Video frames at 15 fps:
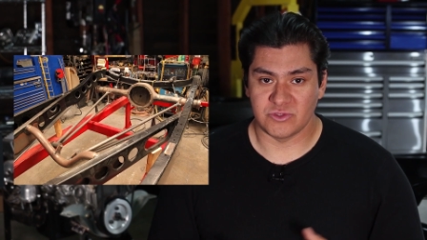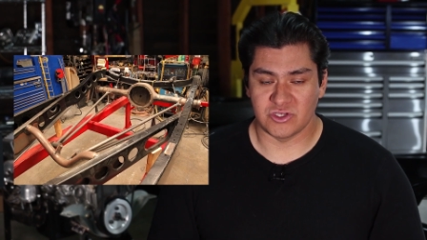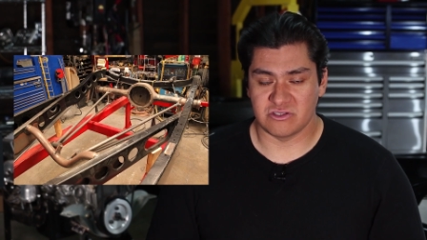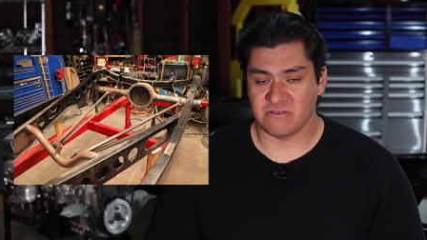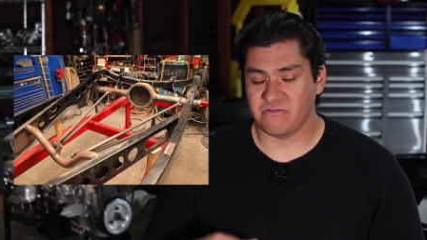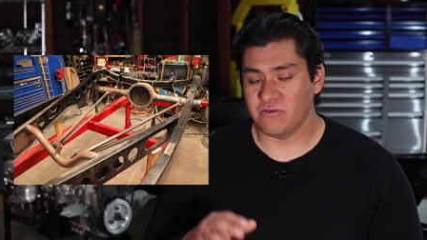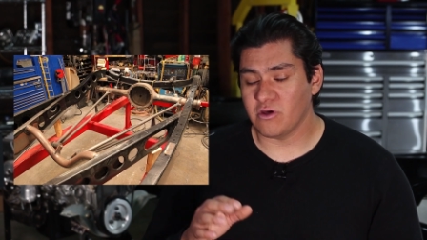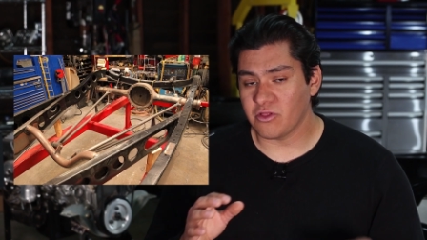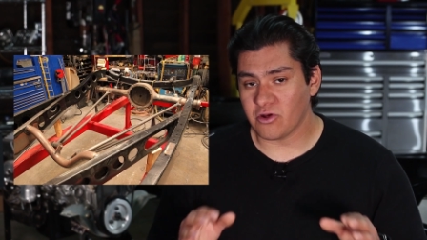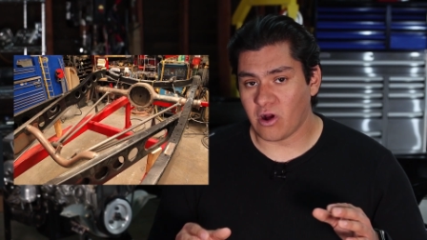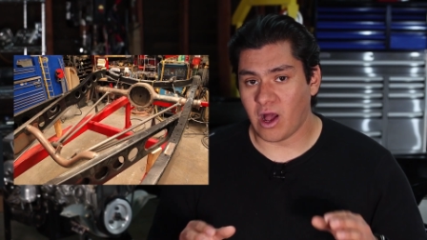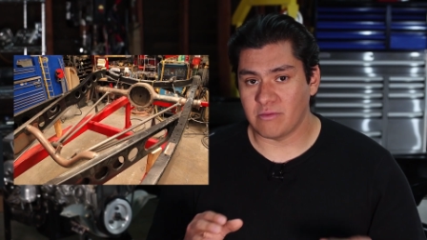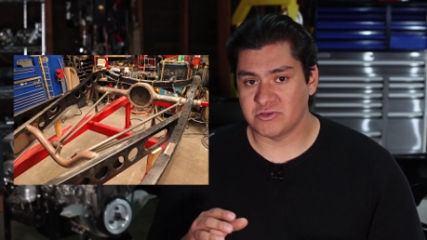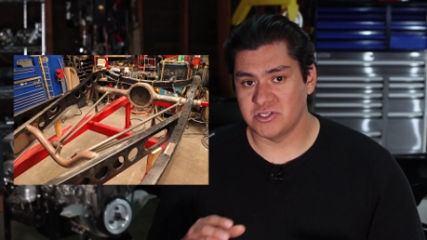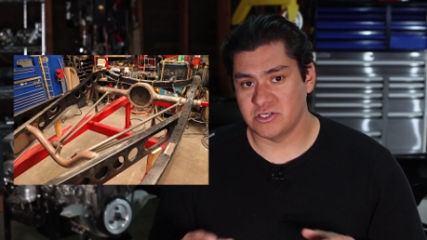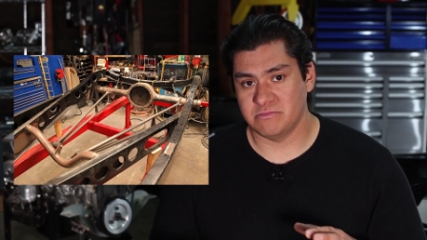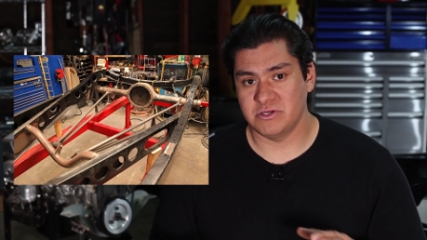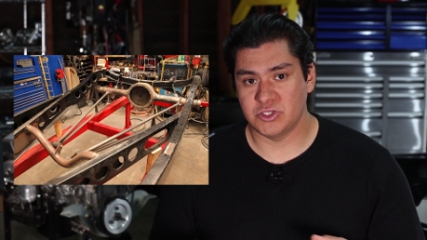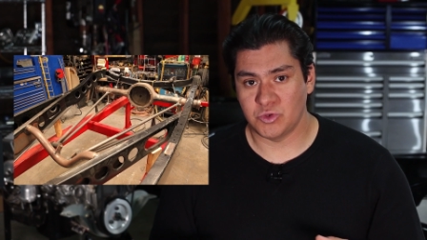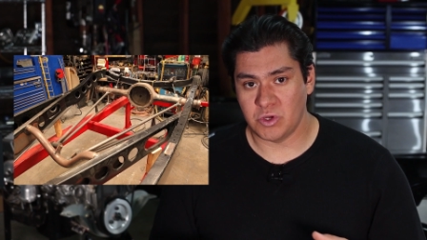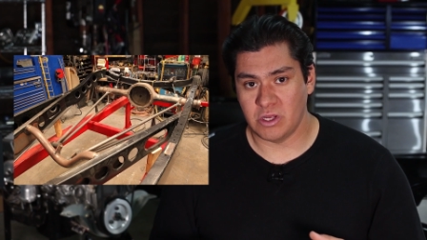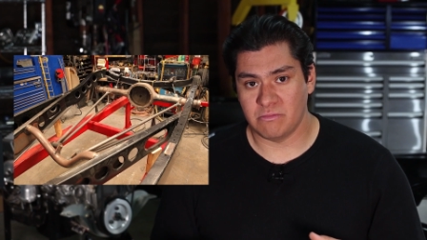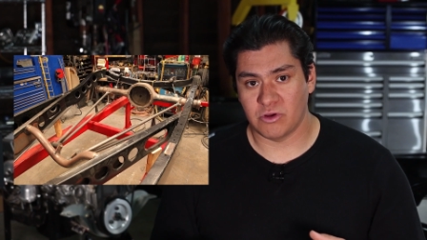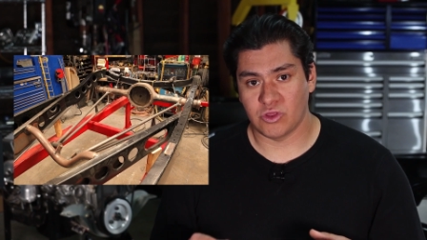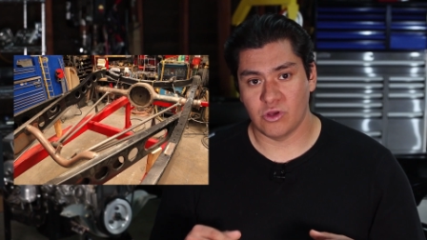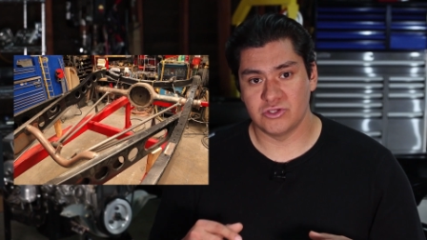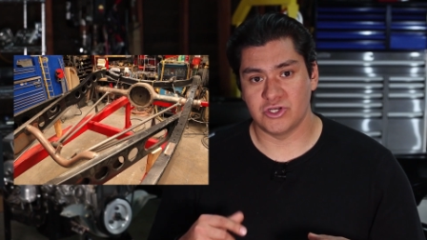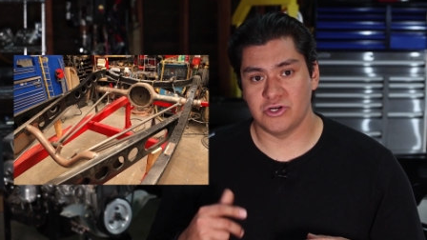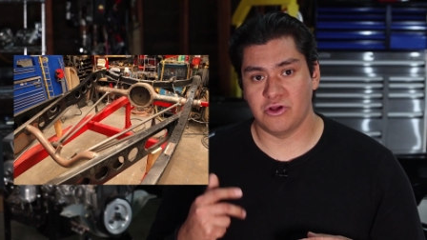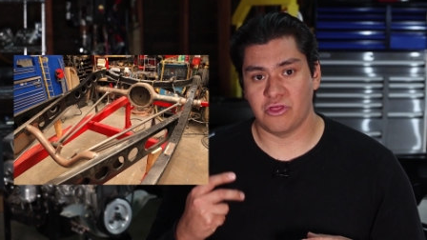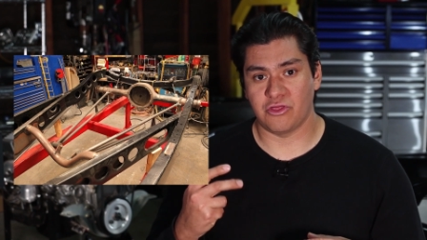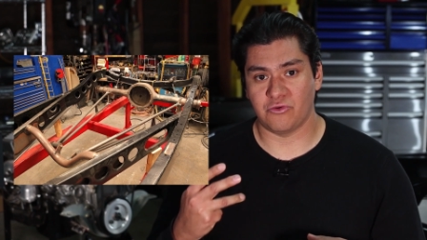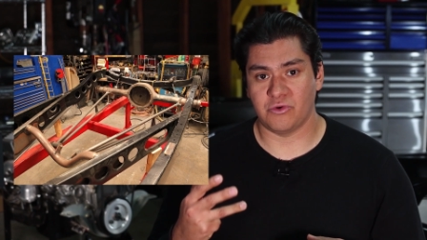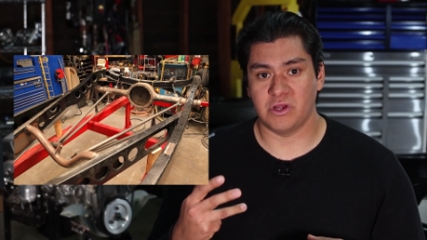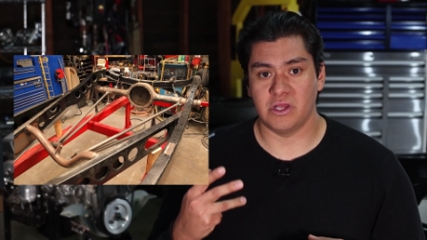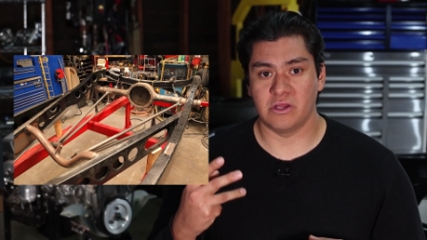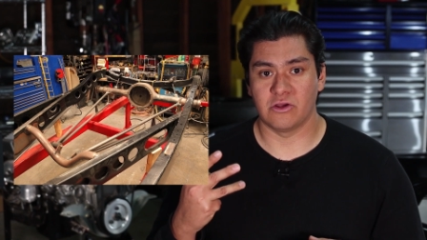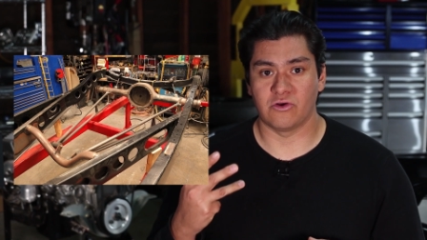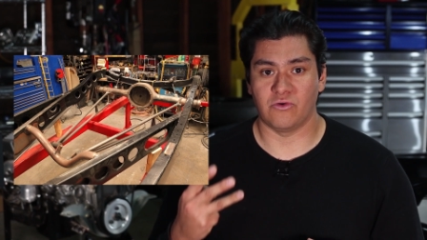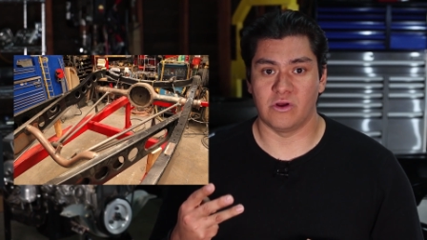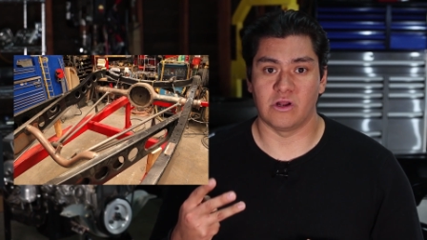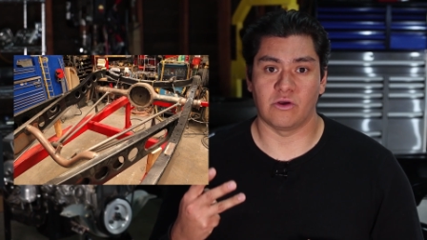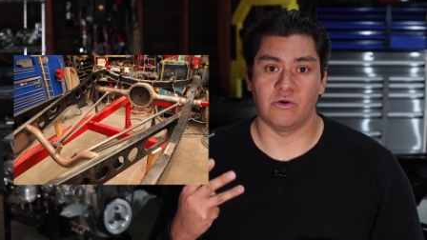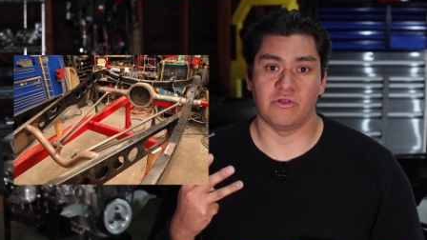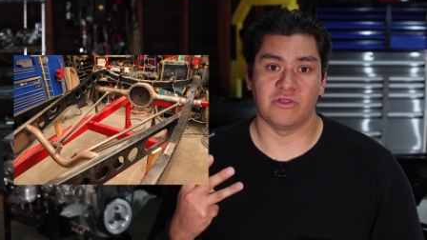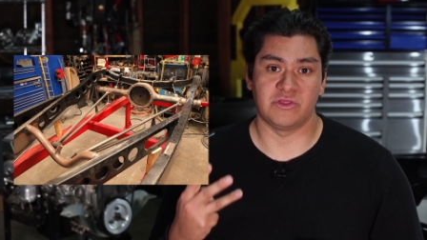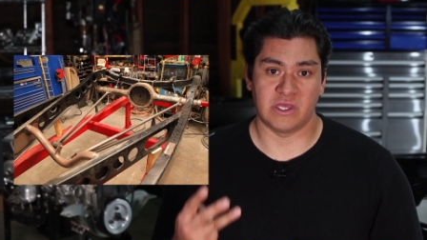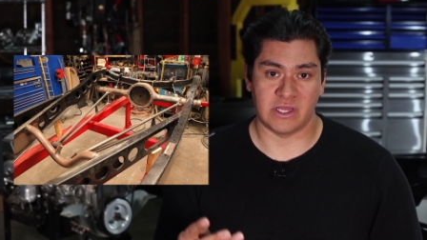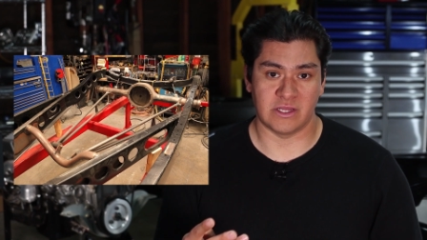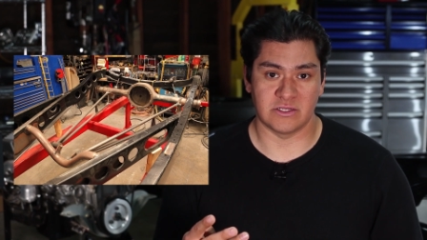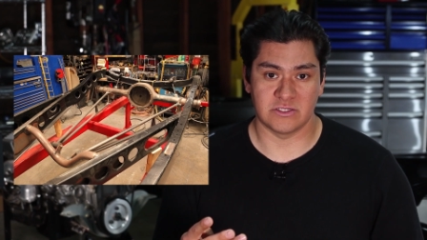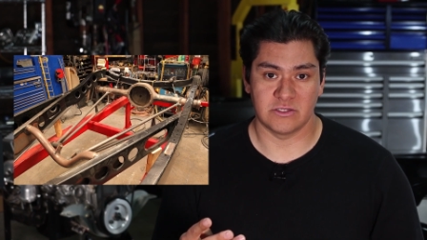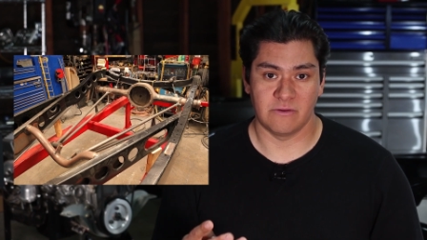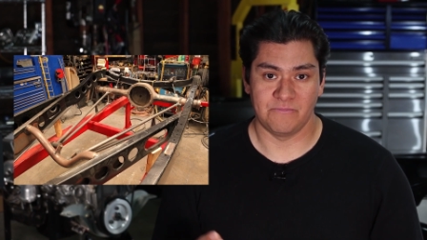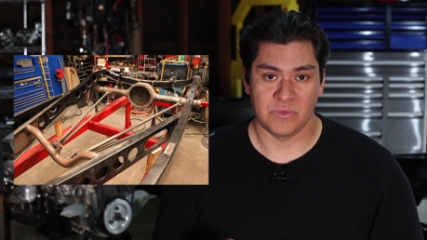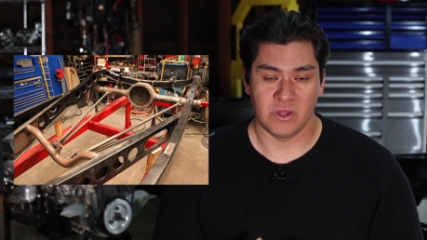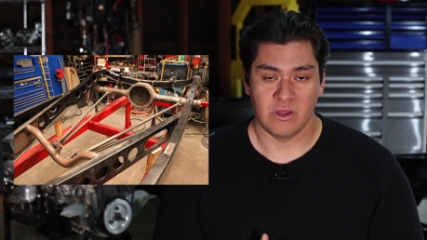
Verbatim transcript: There's a few other options in between, but those are your three critical things.